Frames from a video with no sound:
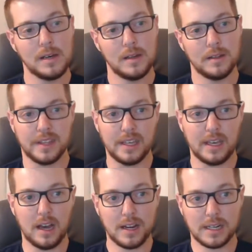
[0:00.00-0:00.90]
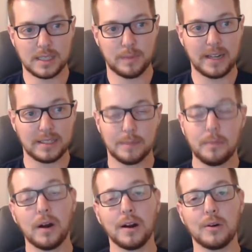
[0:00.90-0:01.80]
the unexpected
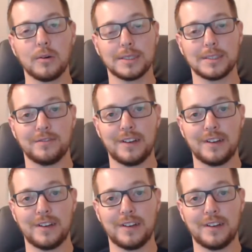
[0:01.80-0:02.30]
part was the fact